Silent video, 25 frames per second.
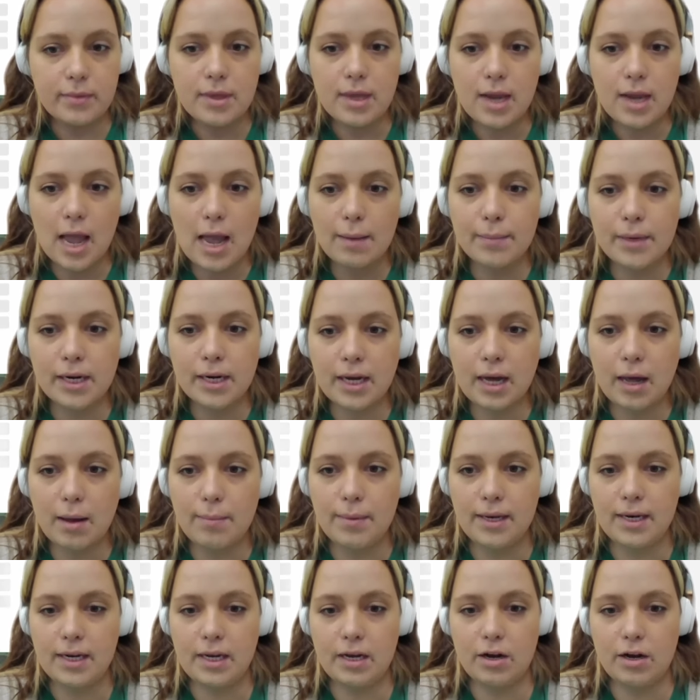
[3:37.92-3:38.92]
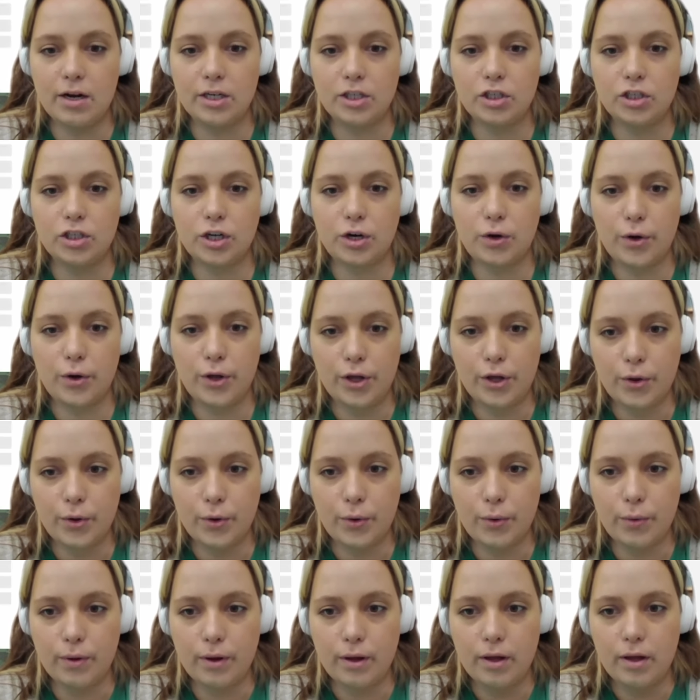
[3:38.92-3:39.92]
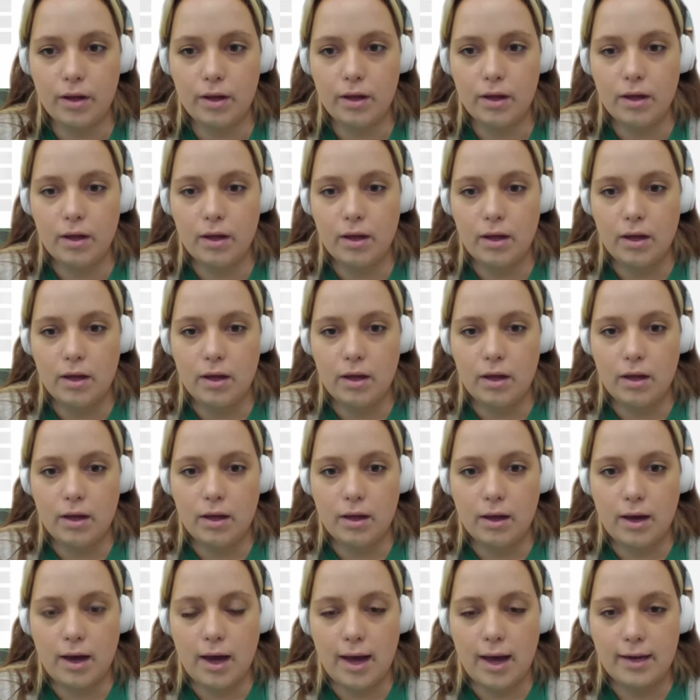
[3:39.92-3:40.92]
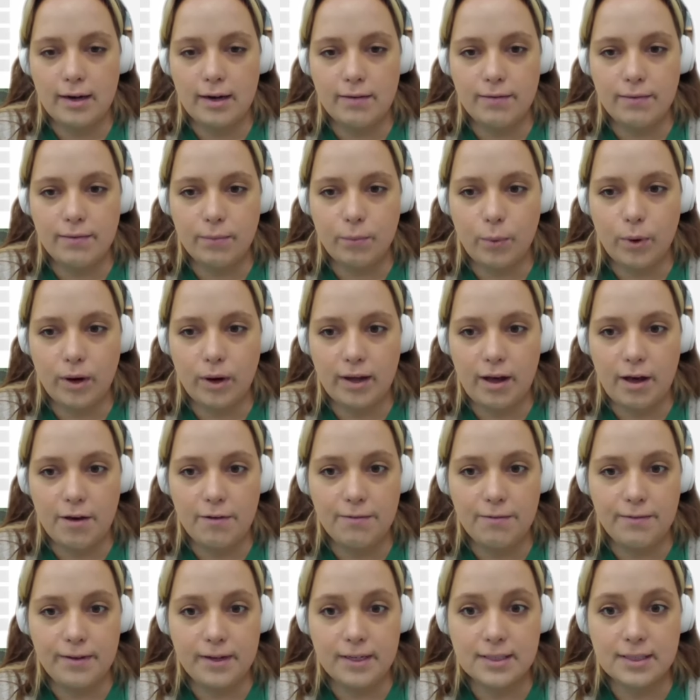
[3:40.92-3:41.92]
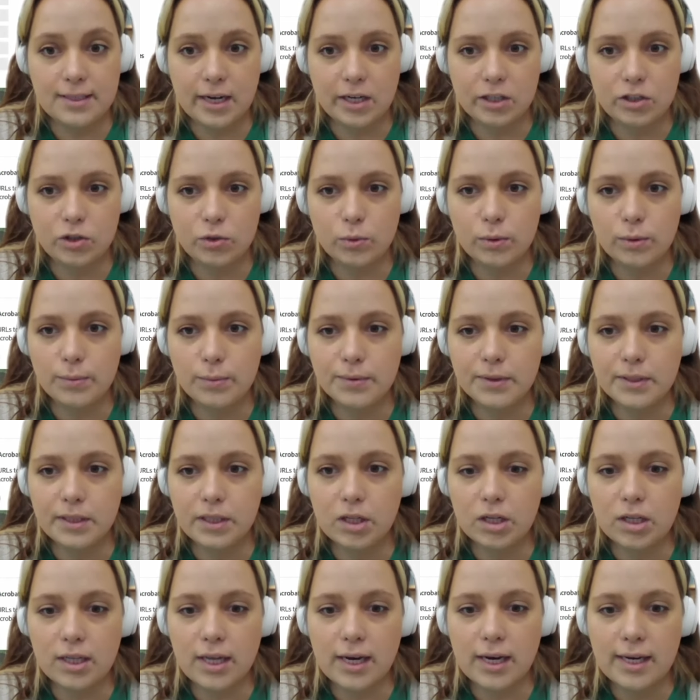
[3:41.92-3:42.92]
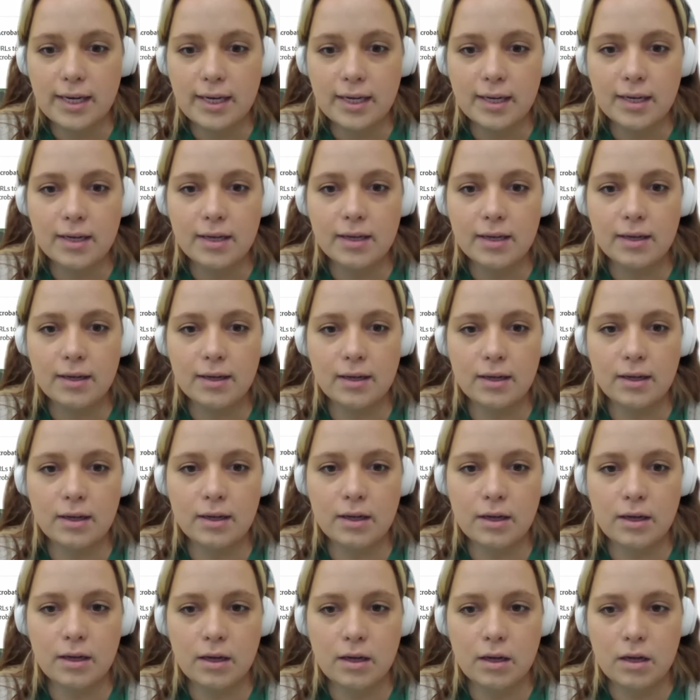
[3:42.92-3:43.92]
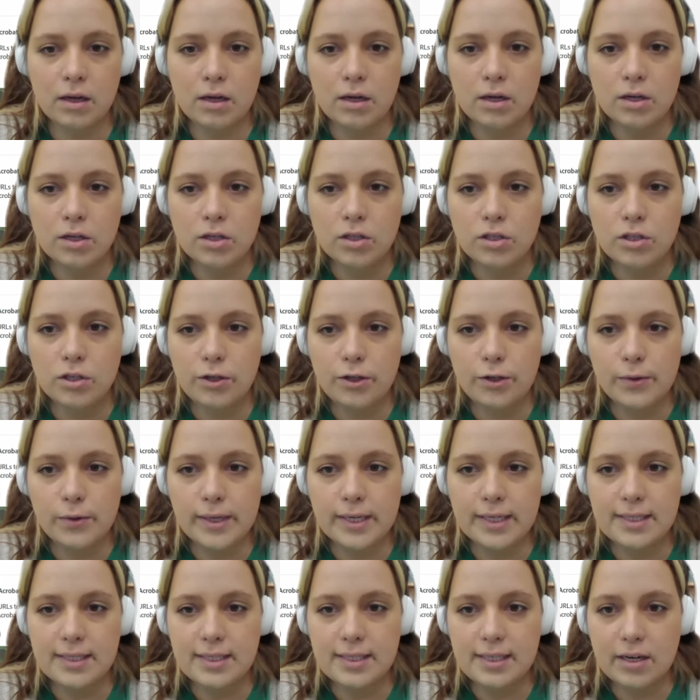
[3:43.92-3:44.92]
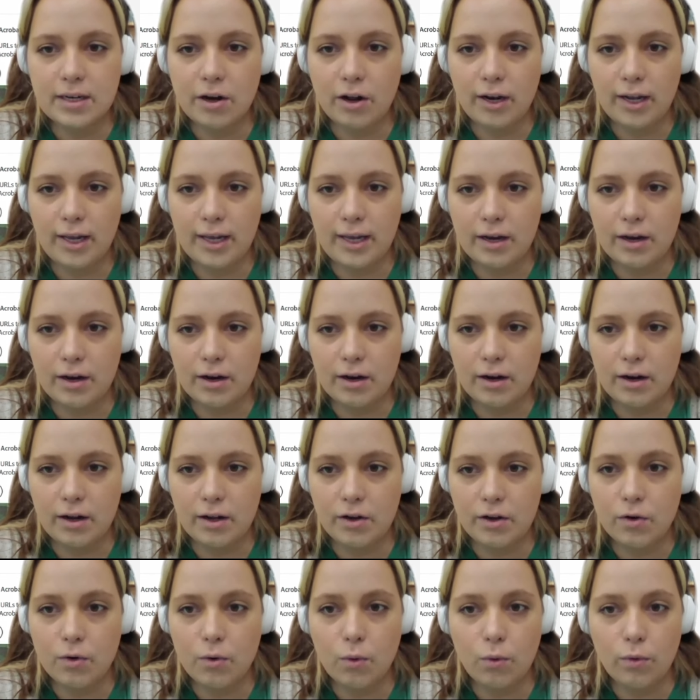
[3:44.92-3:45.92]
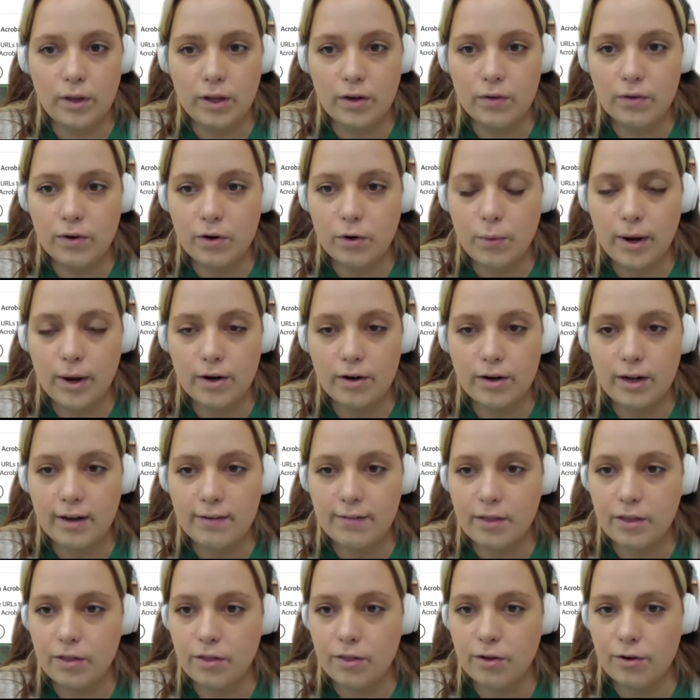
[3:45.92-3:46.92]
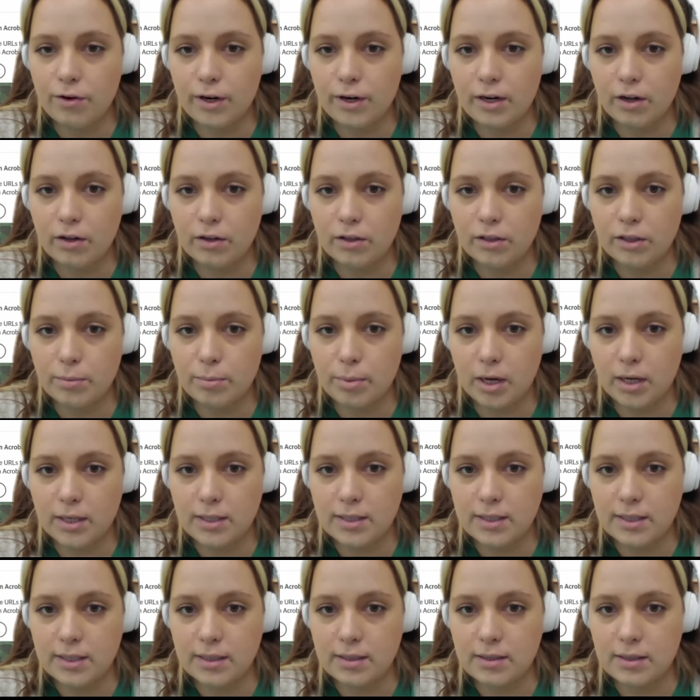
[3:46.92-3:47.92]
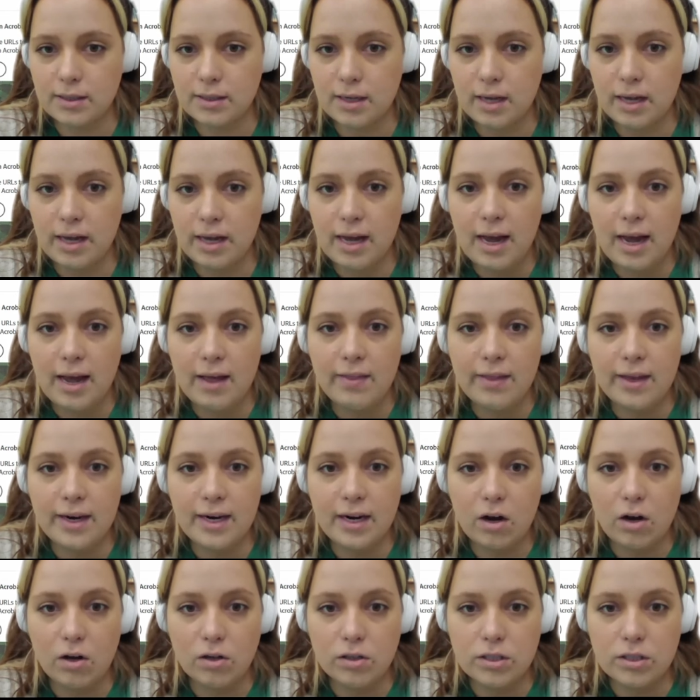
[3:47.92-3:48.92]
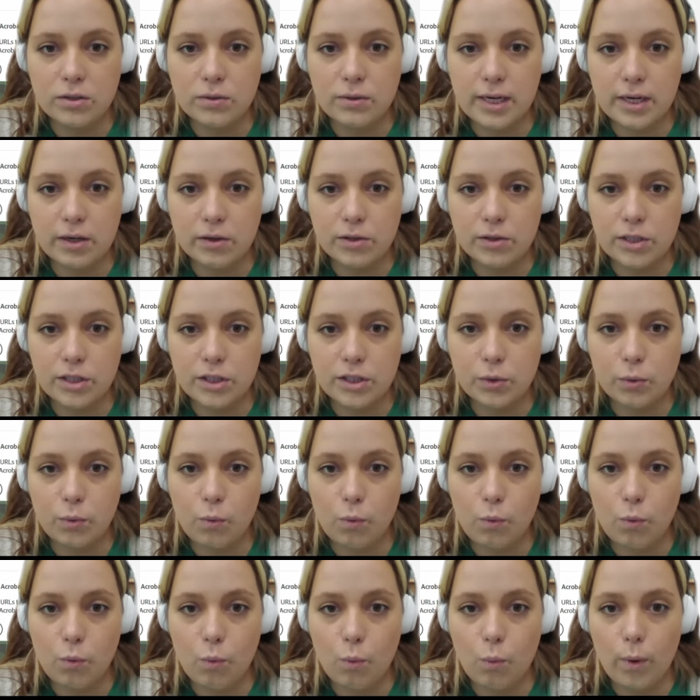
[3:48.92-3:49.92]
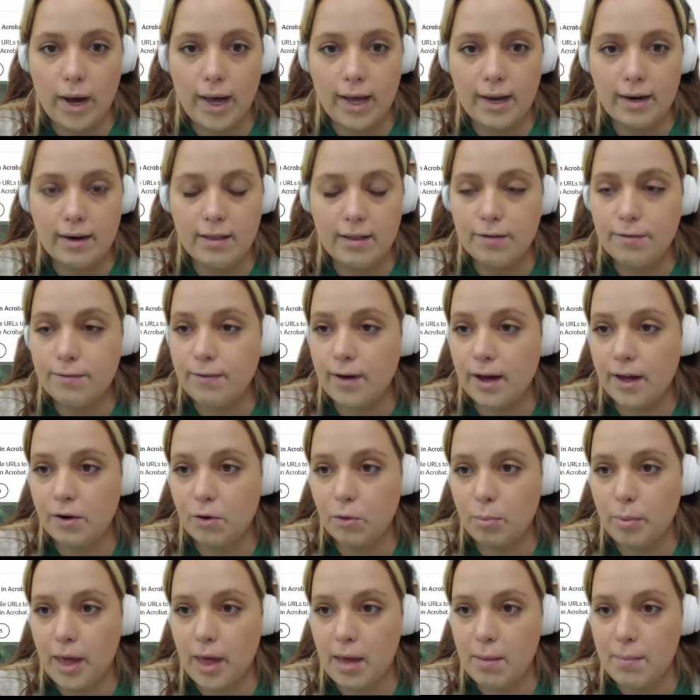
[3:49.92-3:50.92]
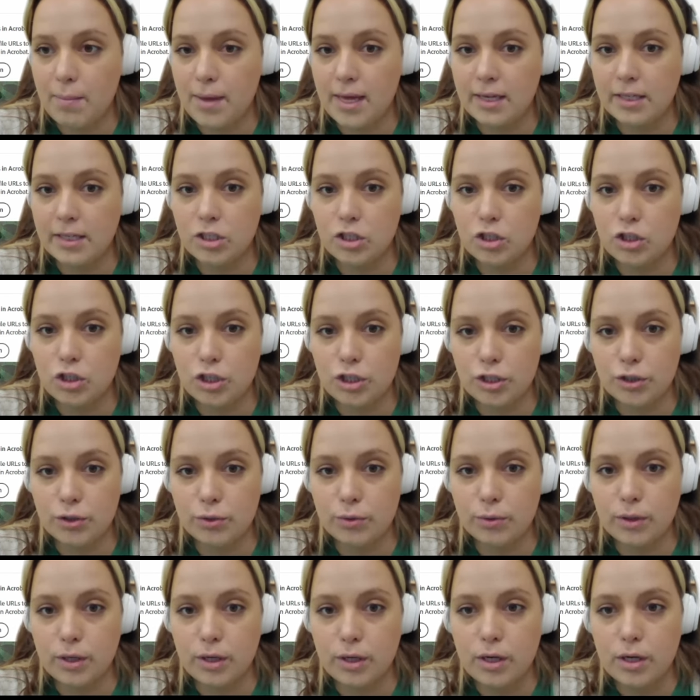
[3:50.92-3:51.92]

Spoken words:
I'm going to come in here and show you kind of what a fee schedule would look like. So you can see on here, you're only required to have the $30 deposit, and then it also tells you when the final payment is due.